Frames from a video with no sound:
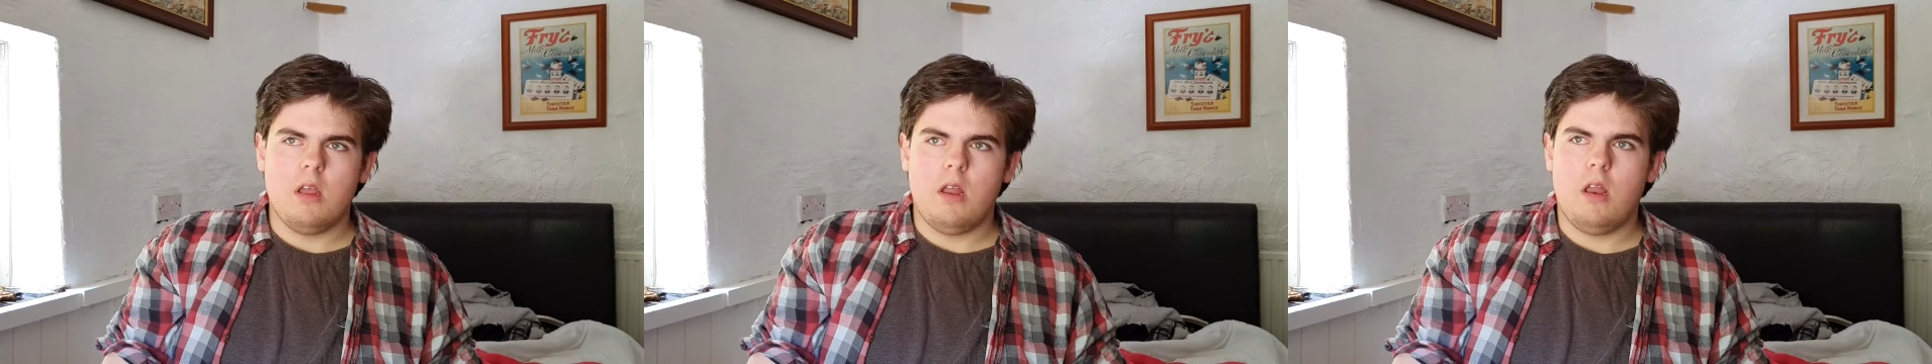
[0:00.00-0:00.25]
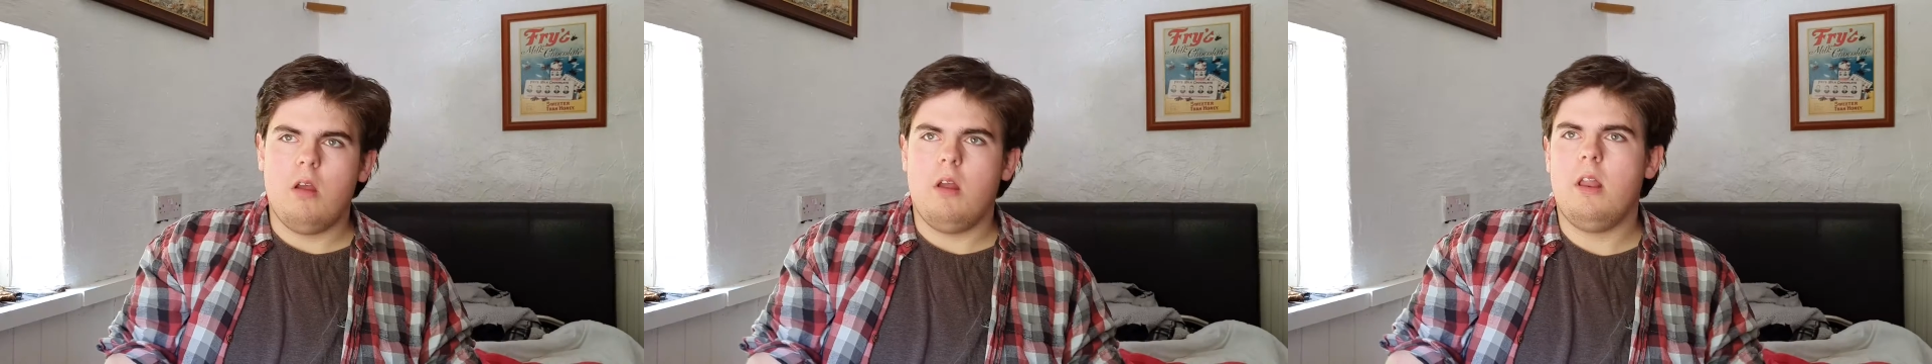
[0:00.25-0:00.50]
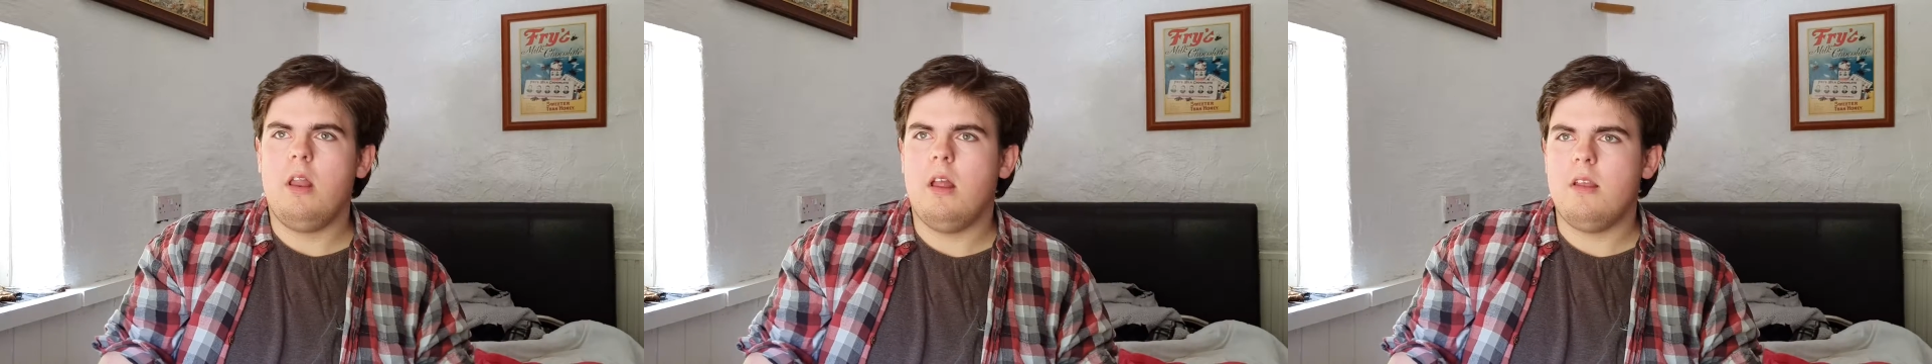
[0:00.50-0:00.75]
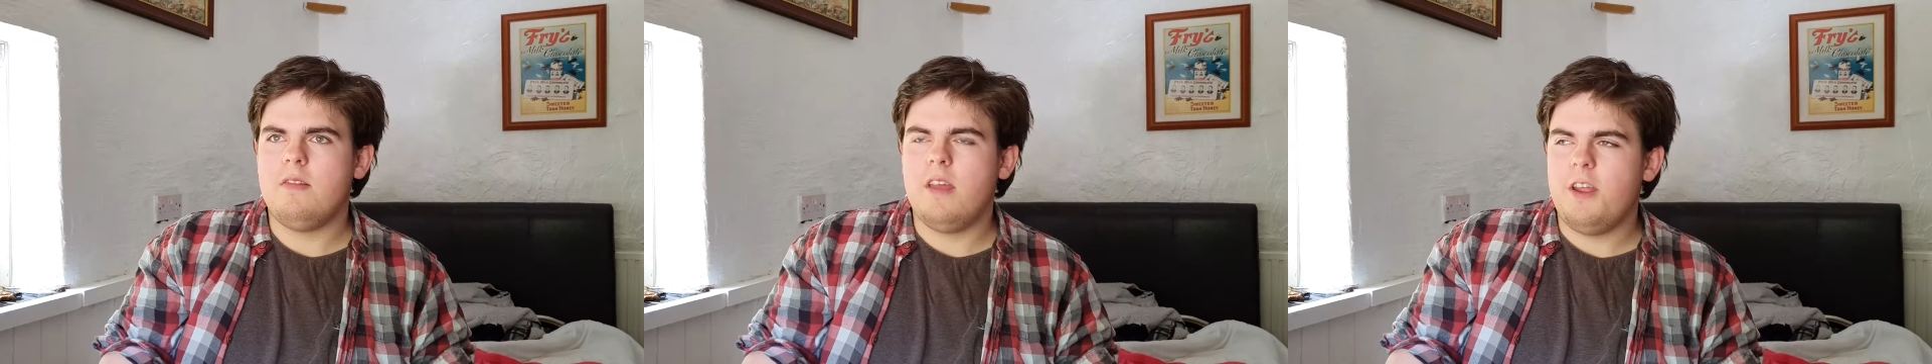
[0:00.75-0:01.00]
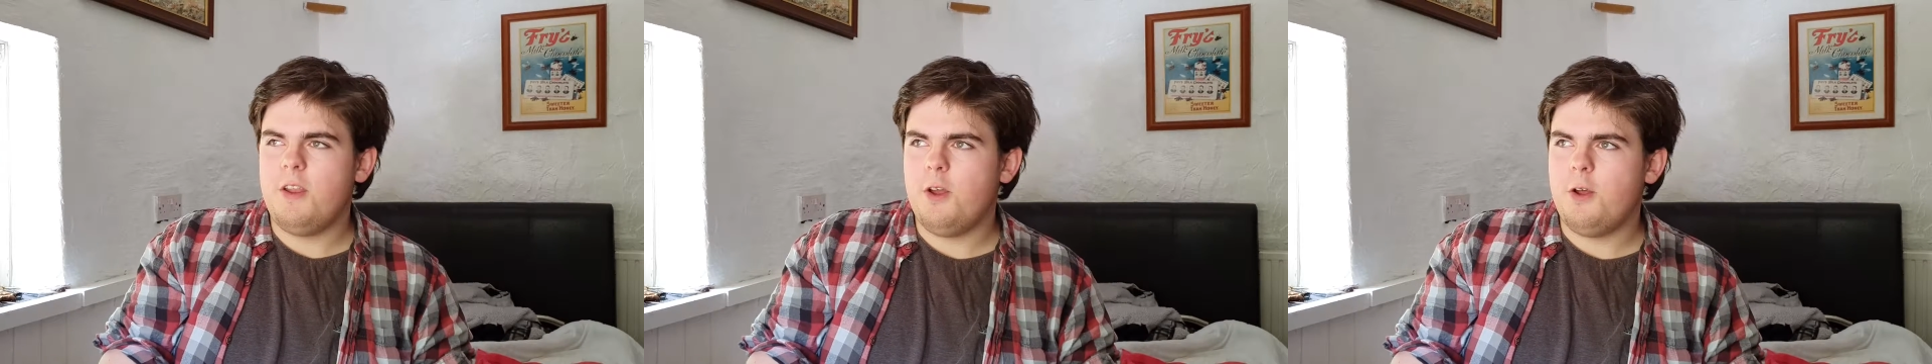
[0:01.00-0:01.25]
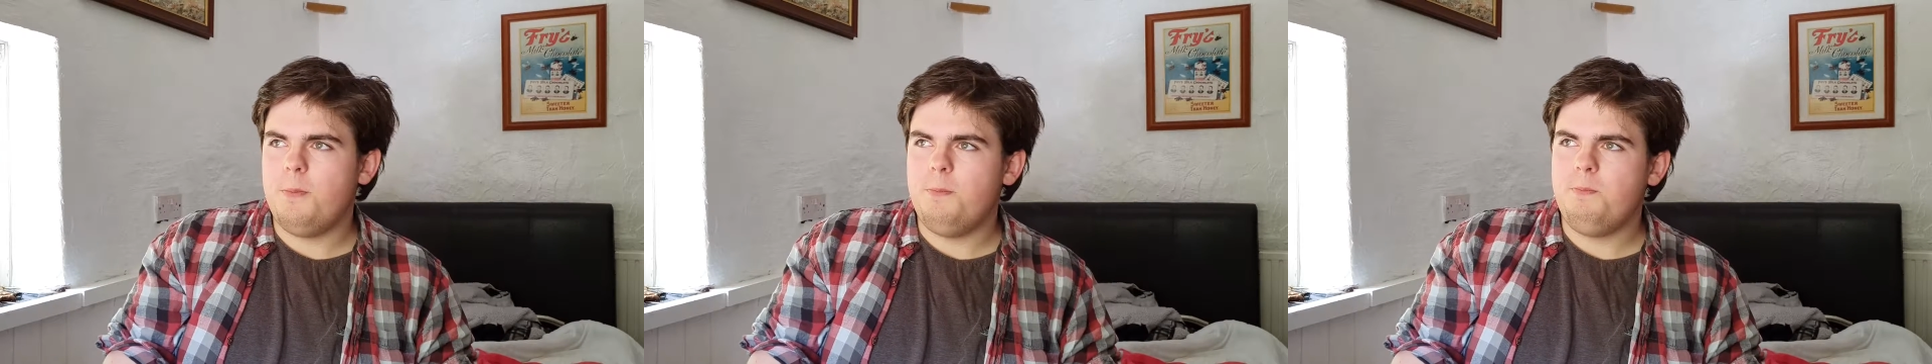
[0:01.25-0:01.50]
No, and then I said
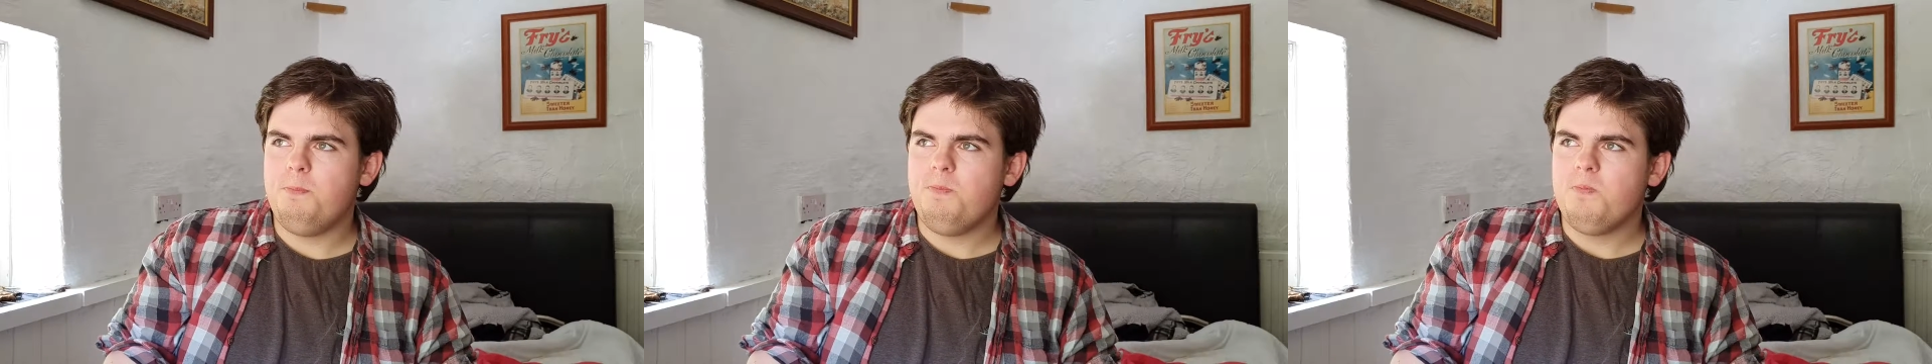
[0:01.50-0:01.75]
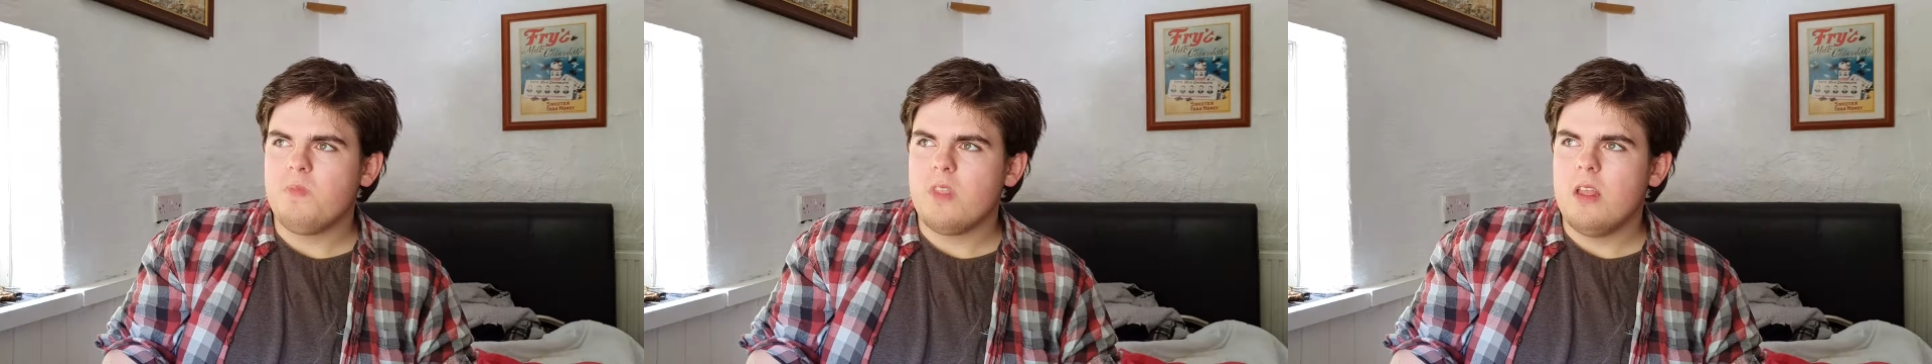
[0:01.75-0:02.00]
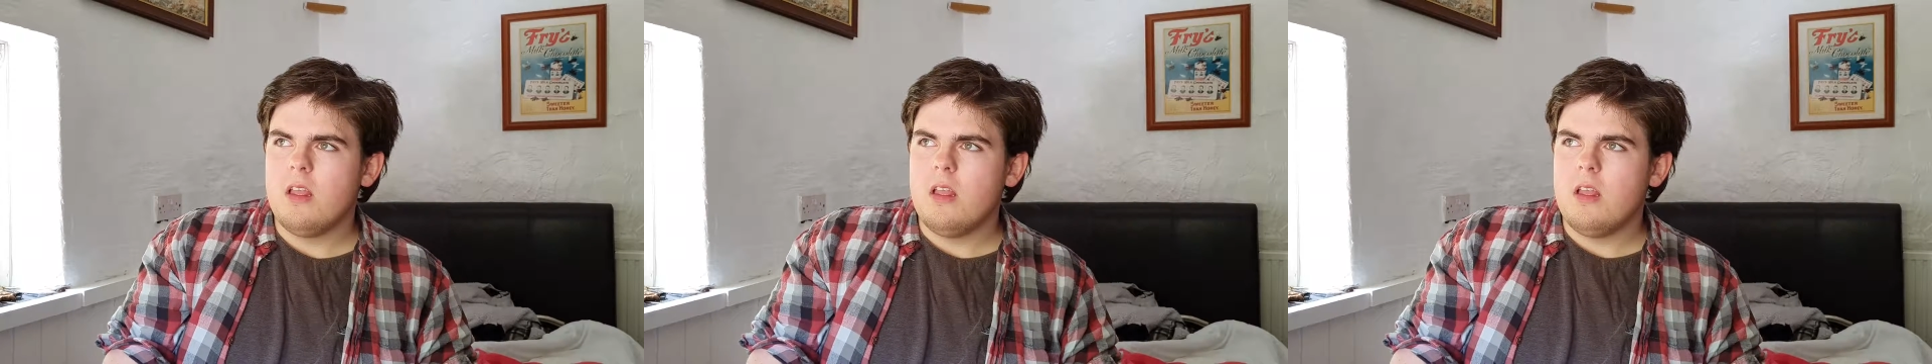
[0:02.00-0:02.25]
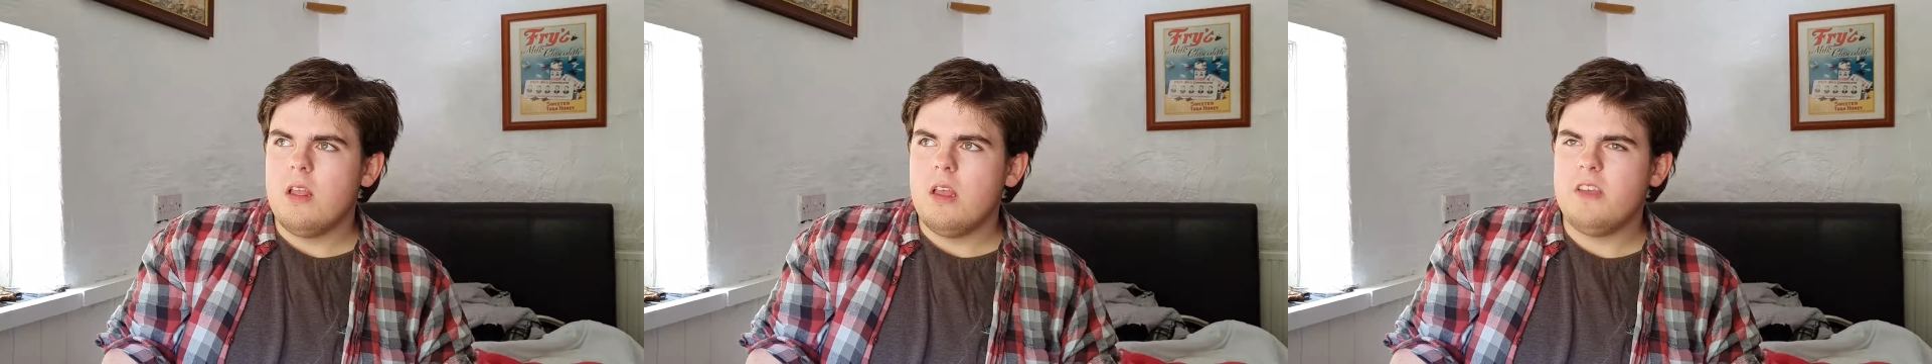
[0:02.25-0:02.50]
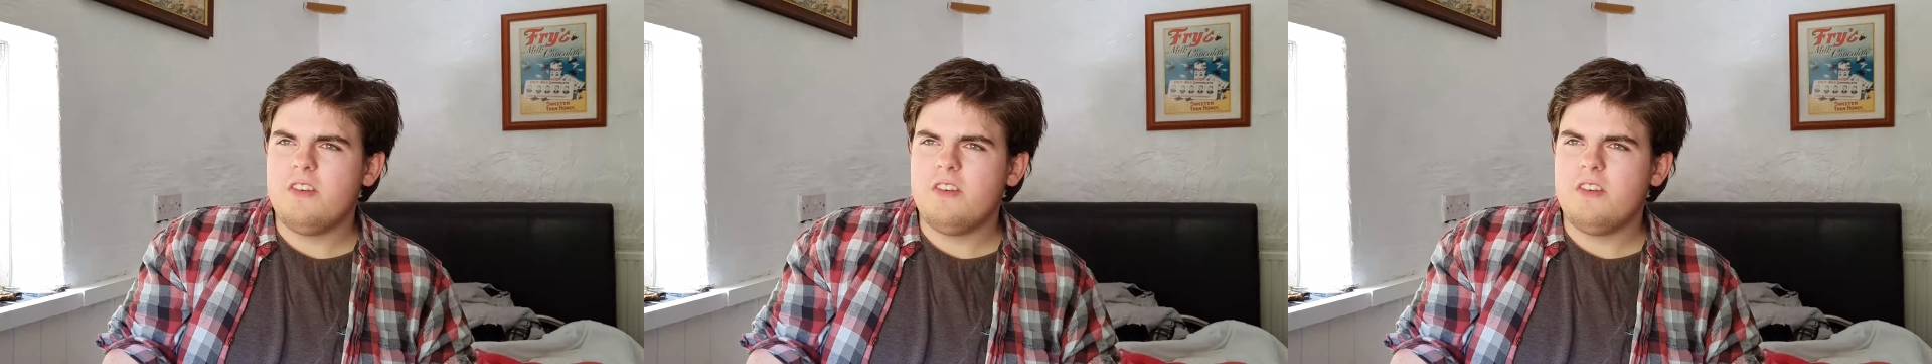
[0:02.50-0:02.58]
it's